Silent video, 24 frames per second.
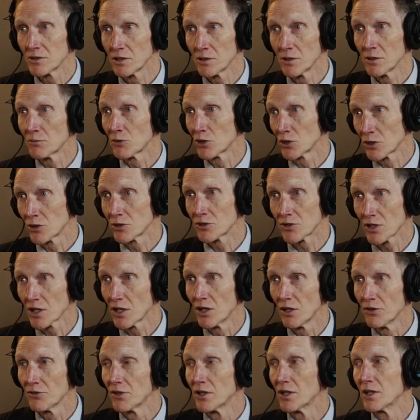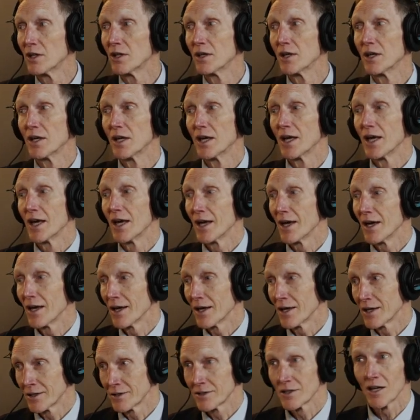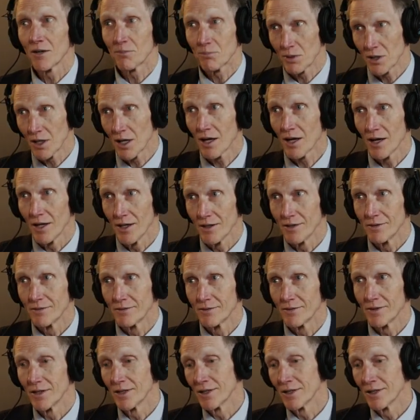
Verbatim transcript: him or herself, and the F B I.